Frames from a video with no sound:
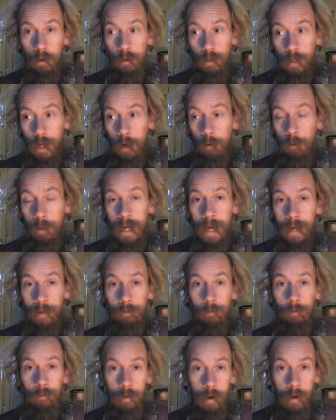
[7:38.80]
now
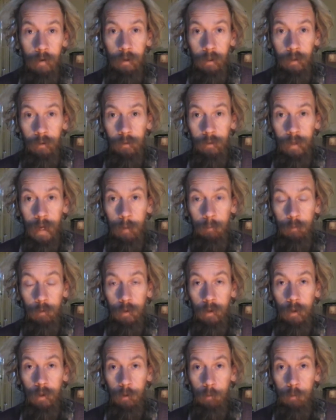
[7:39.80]
getting very
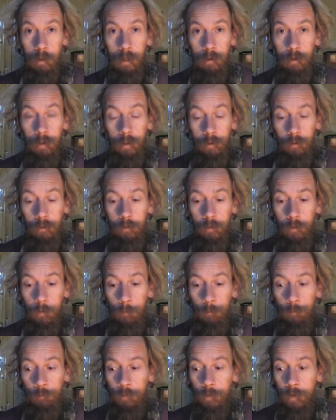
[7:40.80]
sceptical about this.
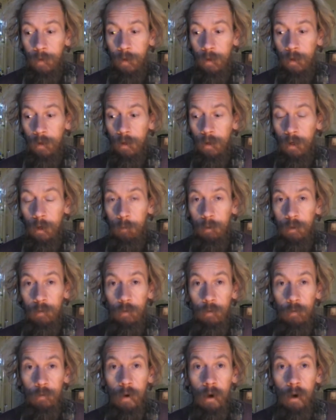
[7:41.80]
I mean, if
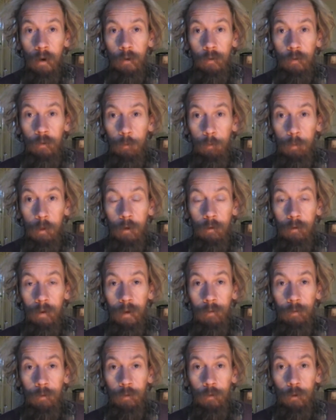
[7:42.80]
a virus has been
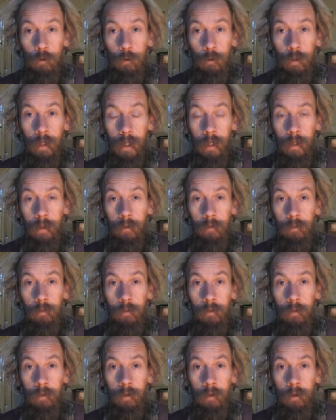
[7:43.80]
around for 2 years,